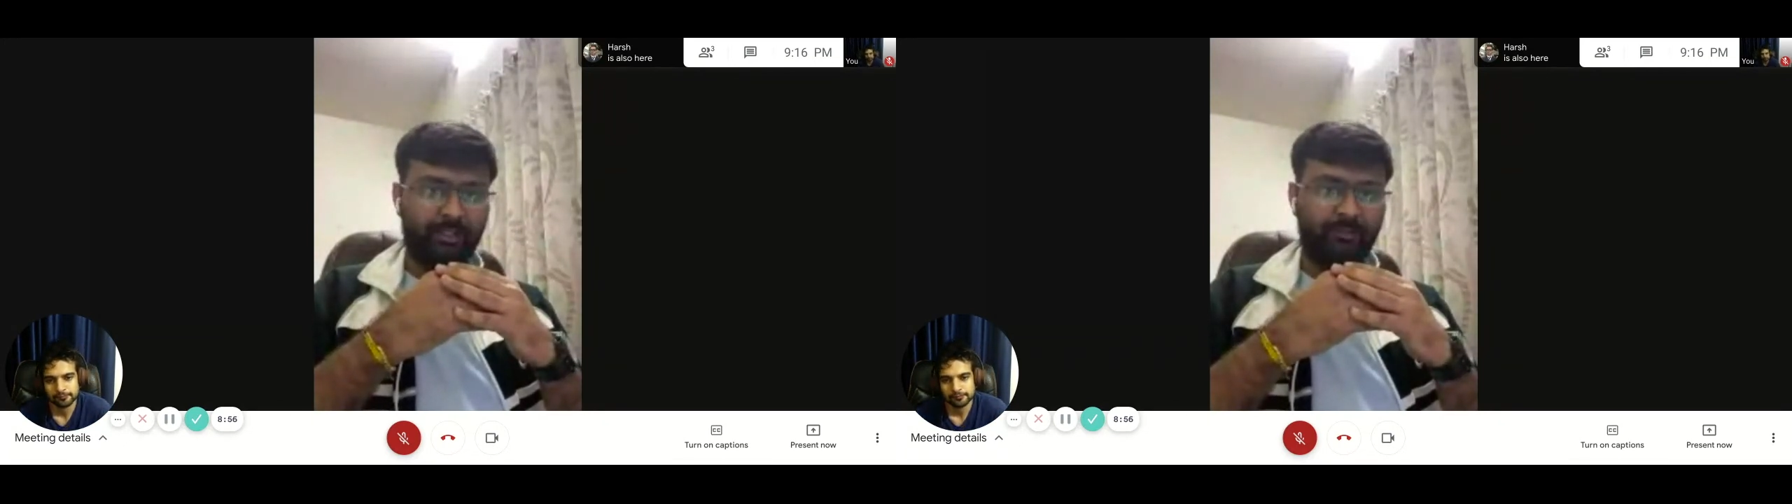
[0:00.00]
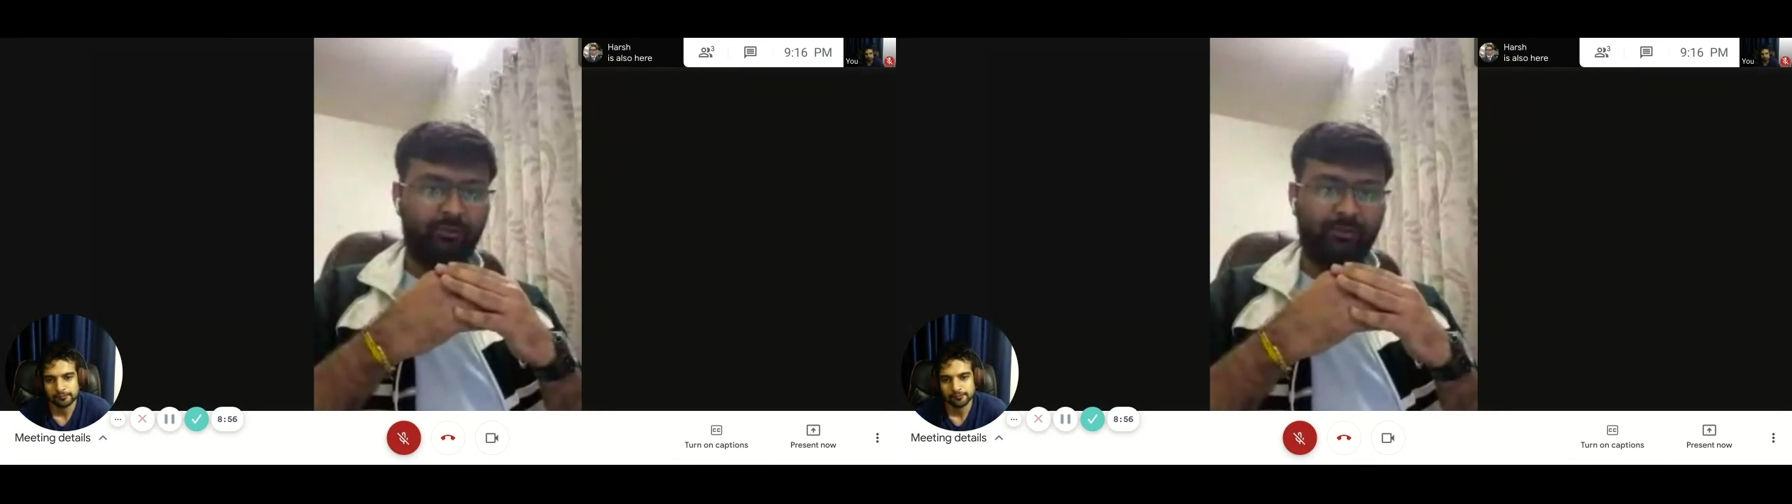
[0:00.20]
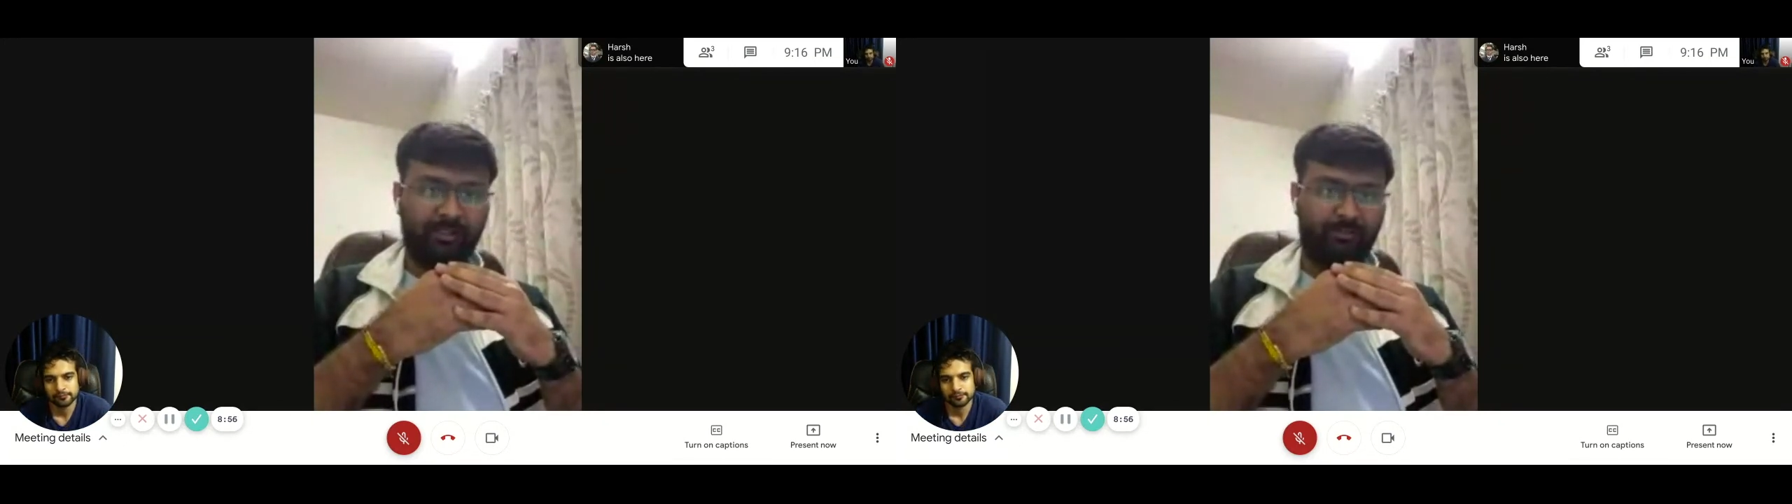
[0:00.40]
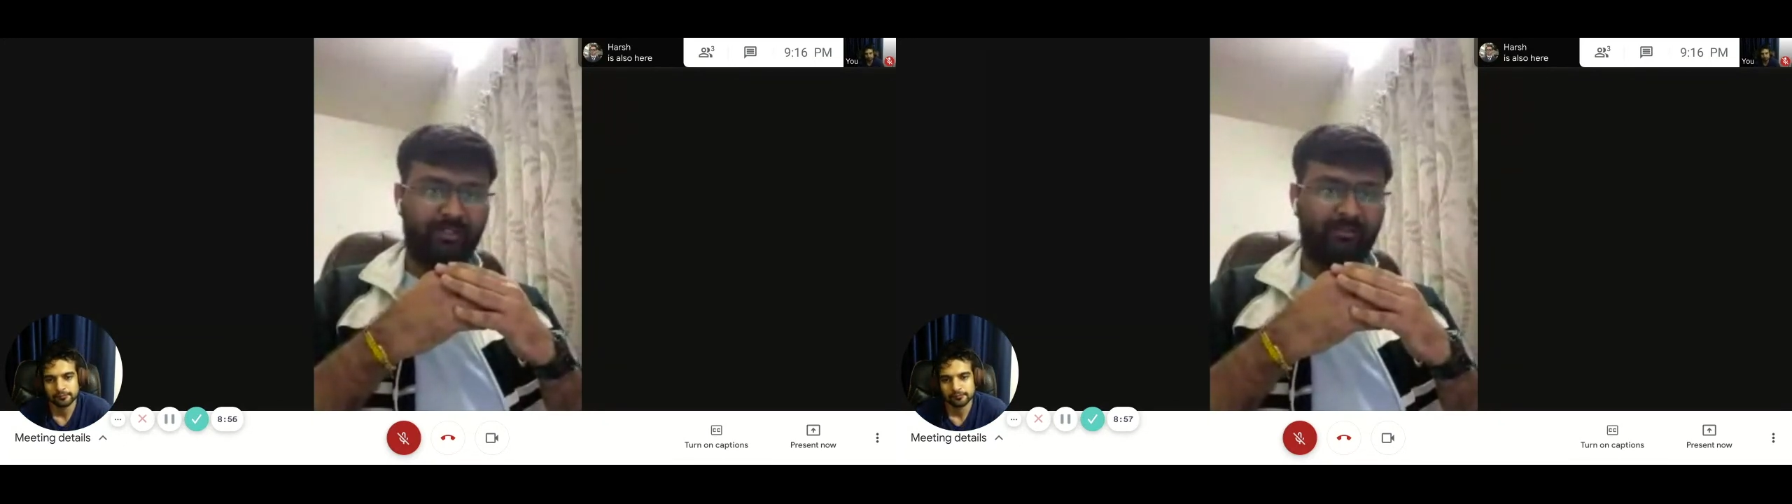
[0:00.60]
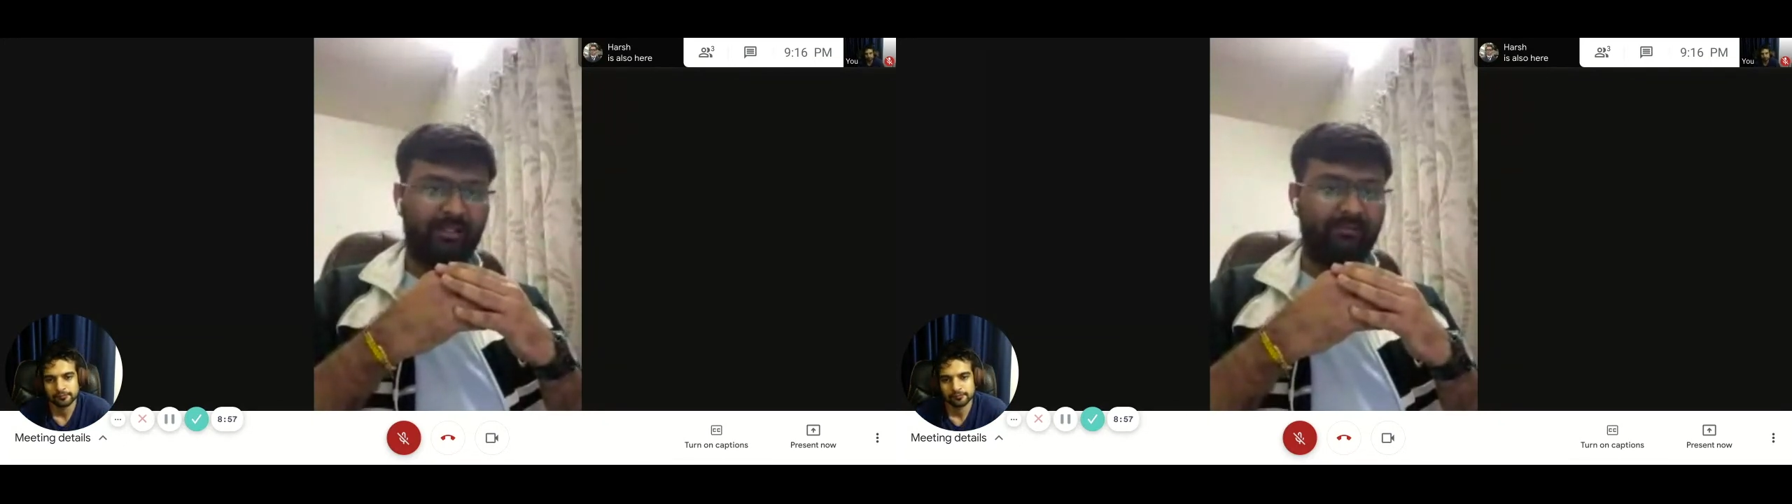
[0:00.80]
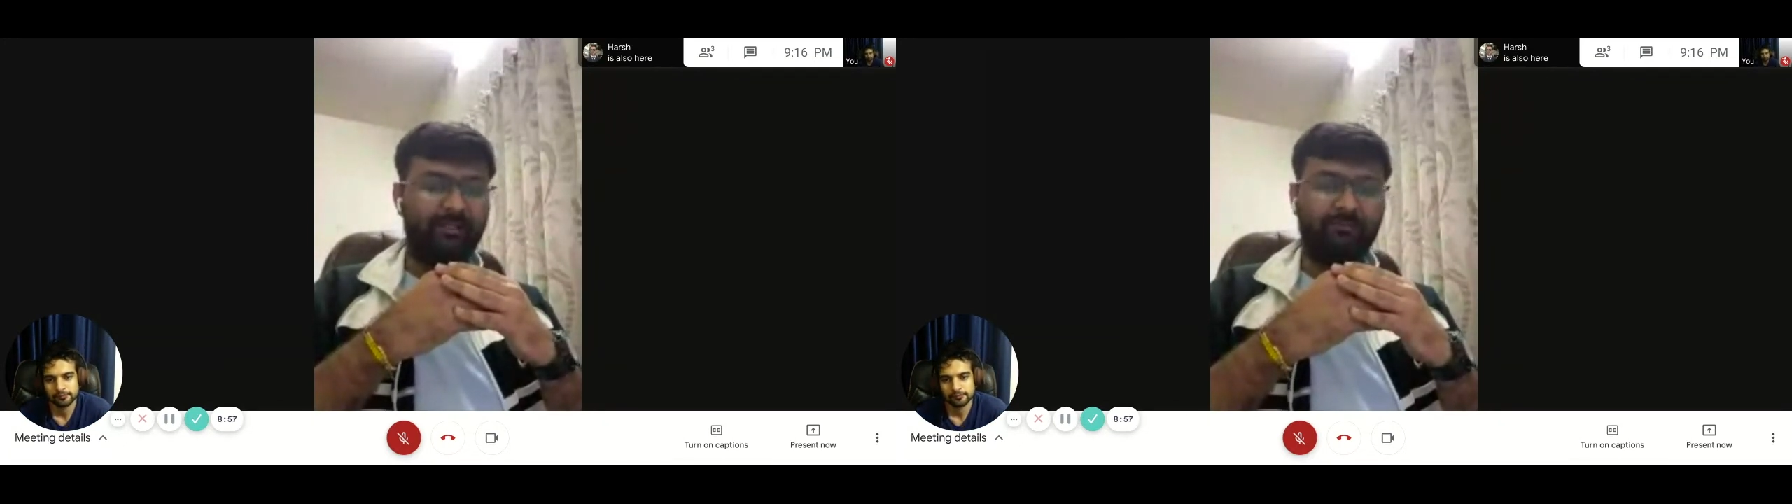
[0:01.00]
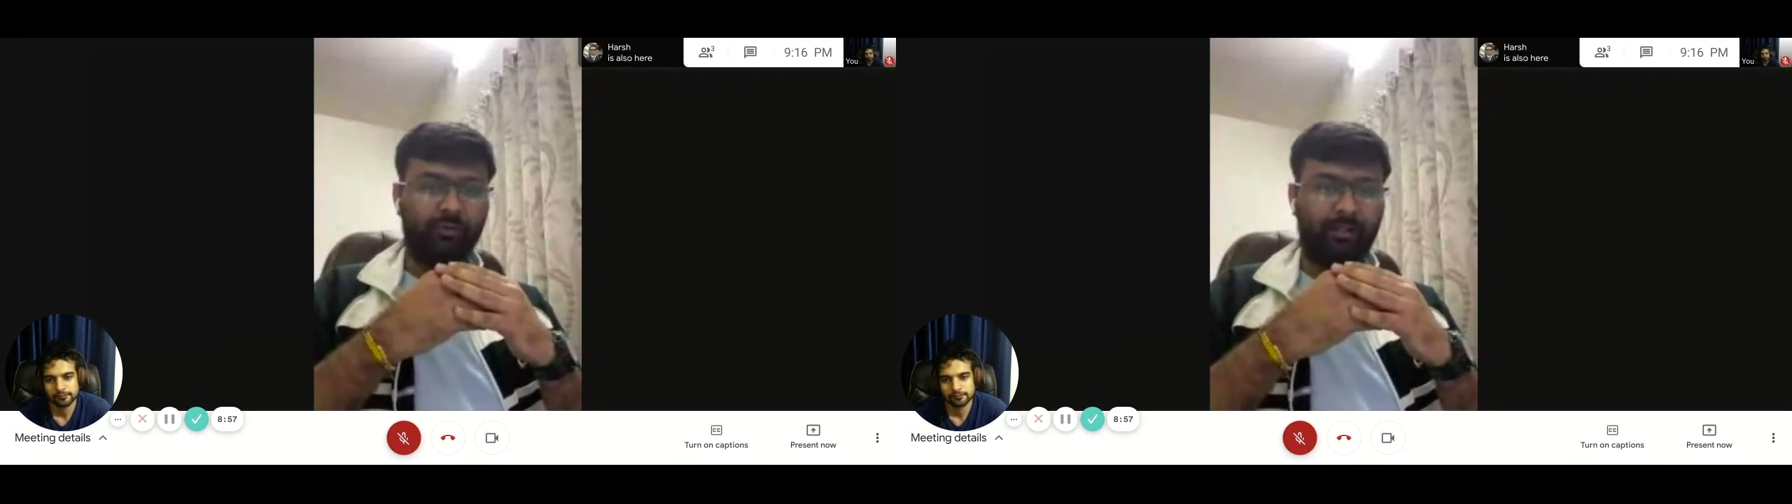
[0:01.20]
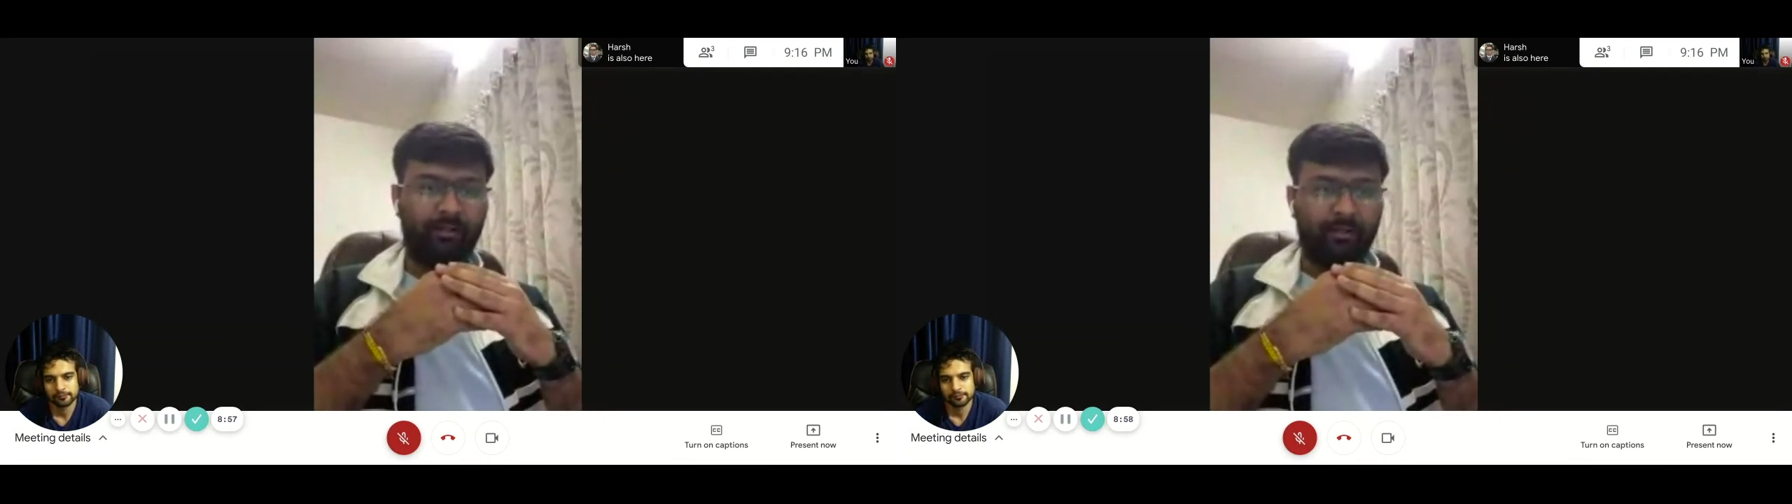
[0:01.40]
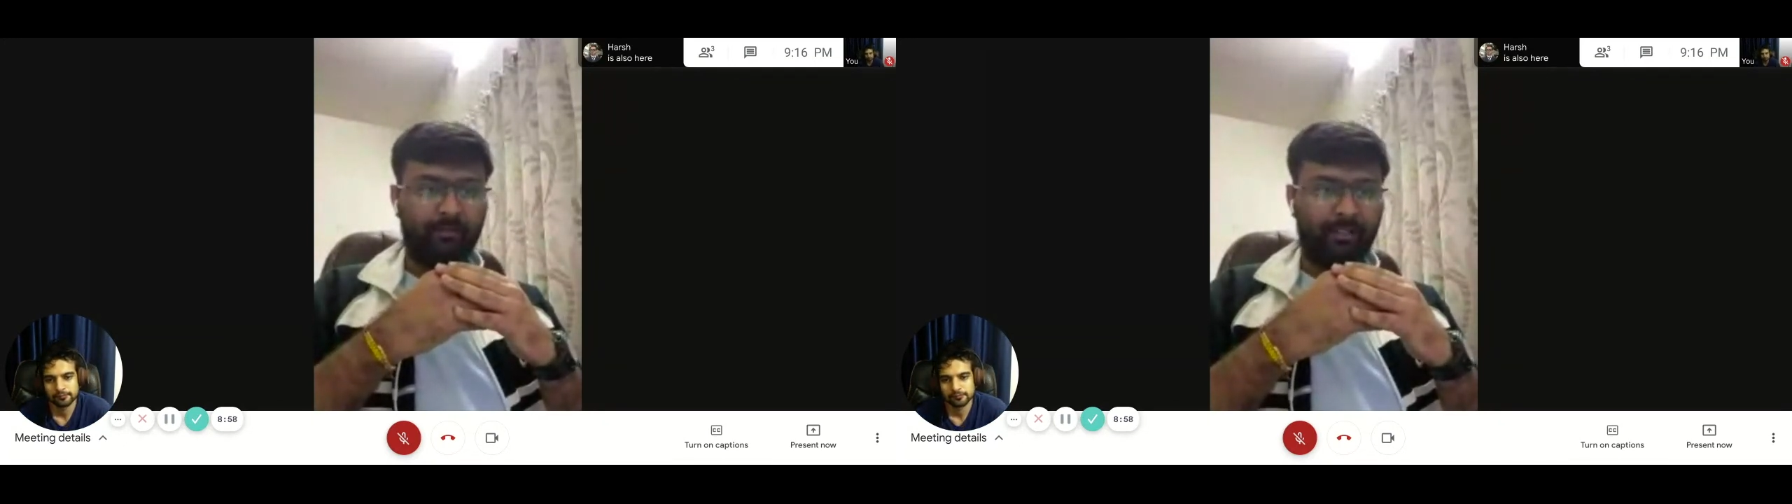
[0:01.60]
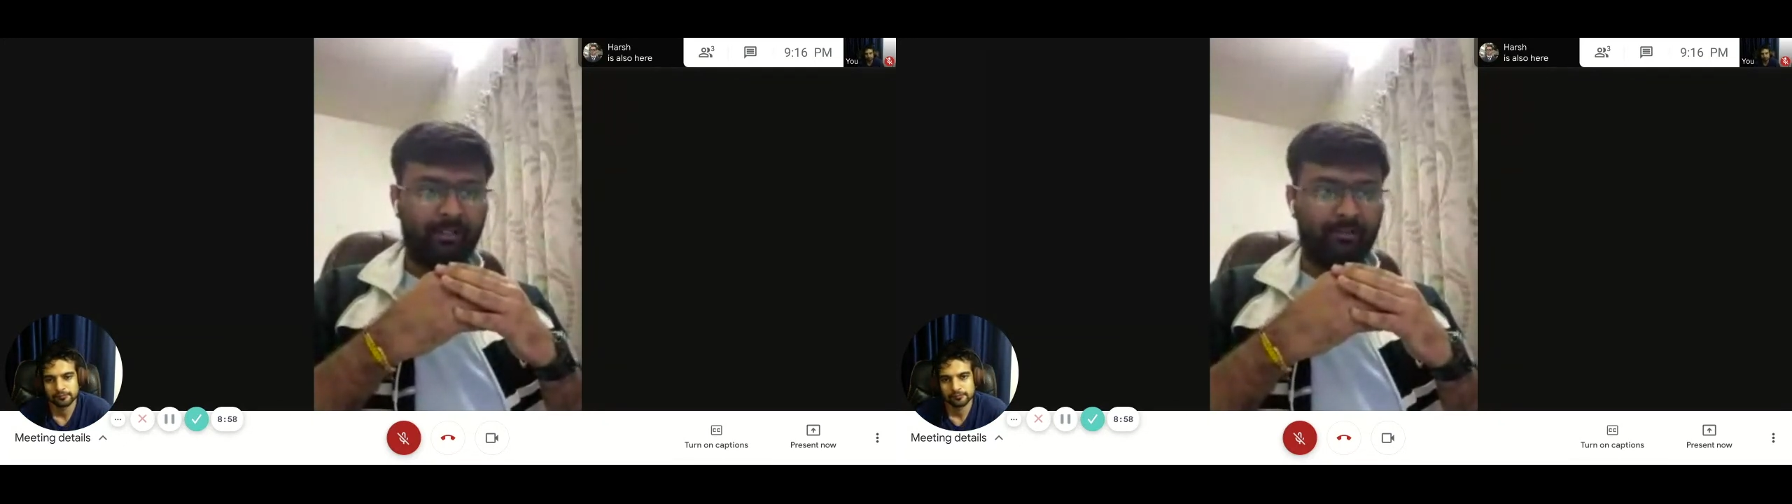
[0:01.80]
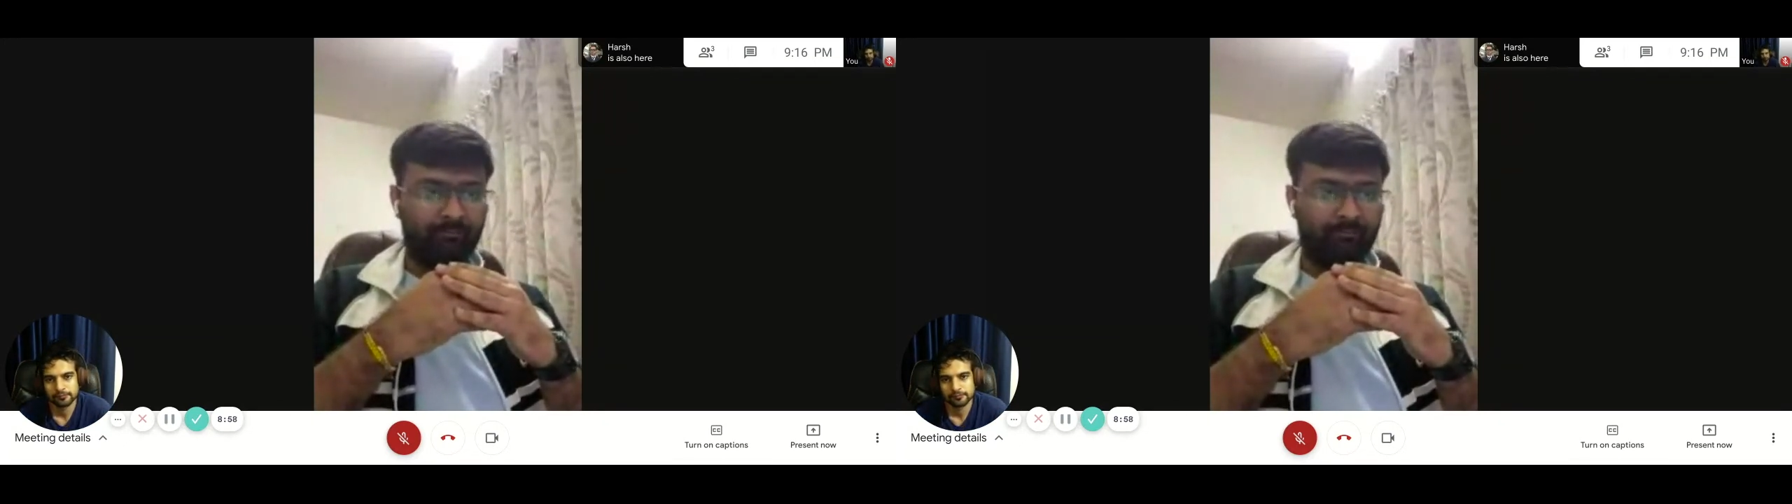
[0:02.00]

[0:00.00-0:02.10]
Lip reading: based on the experience, then it is okay. But